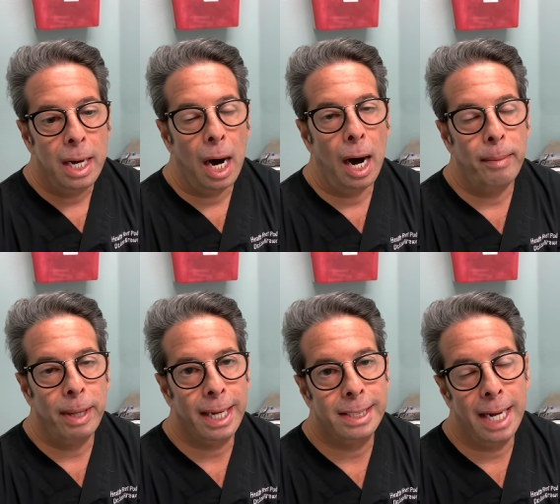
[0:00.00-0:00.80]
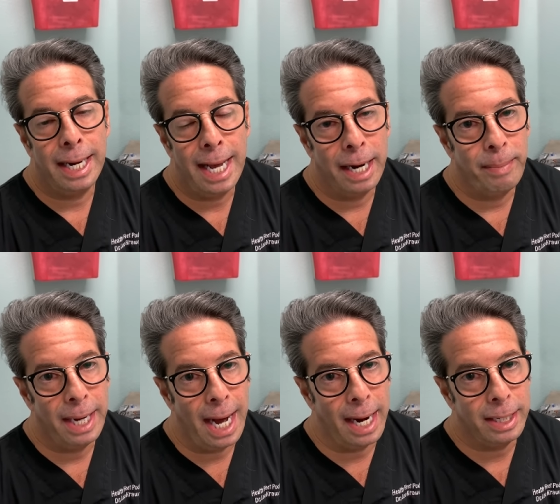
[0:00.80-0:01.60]
Um, like I said,
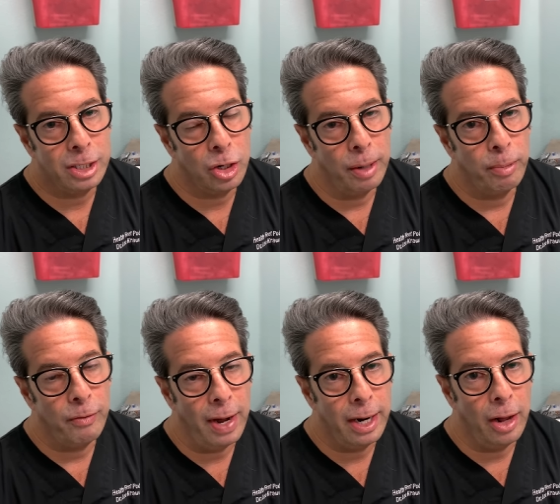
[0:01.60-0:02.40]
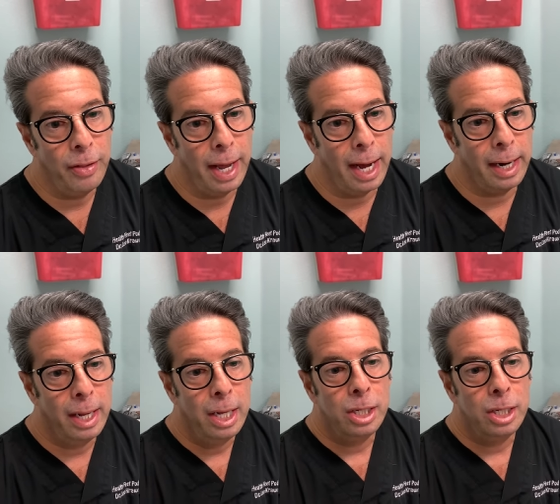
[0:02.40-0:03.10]
antibiotics are going to prevent all that.